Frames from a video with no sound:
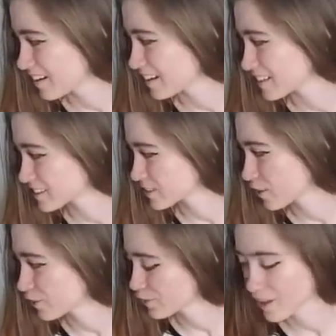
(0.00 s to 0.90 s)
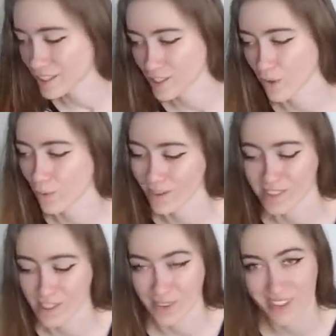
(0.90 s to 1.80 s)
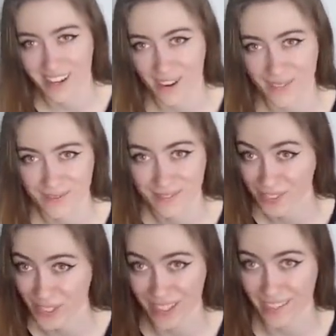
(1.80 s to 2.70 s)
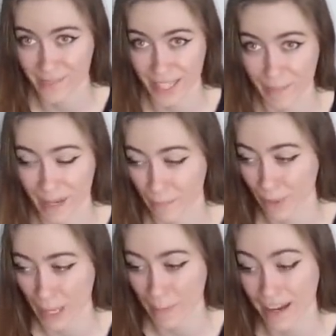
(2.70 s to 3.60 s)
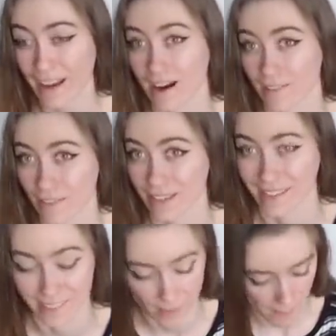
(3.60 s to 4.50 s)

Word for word: I just don't. I just don't want to. You know sure I could make a pen pretty penny off of it.